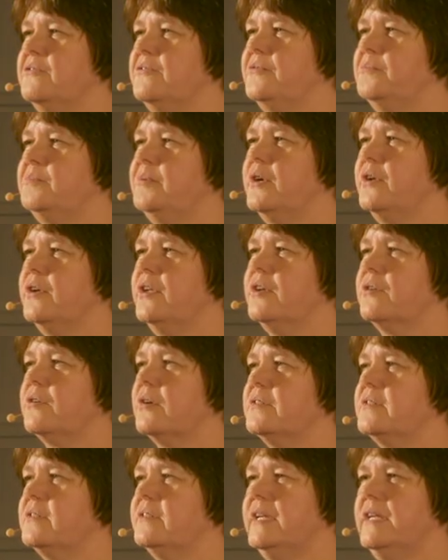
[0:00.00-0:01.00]
of pure
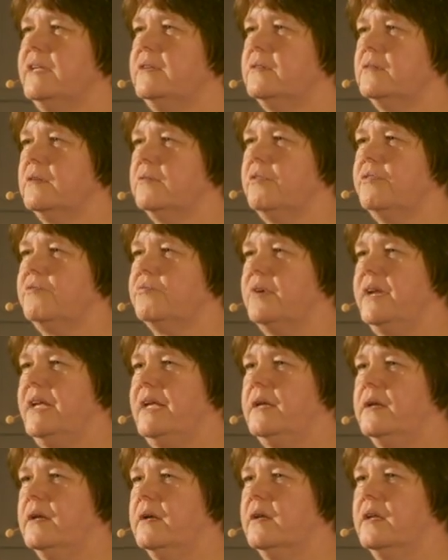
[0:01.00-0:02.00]
curiosity?
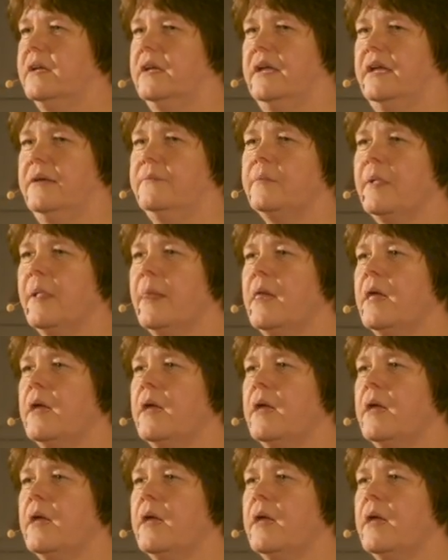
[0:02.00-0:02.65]
Three, okay.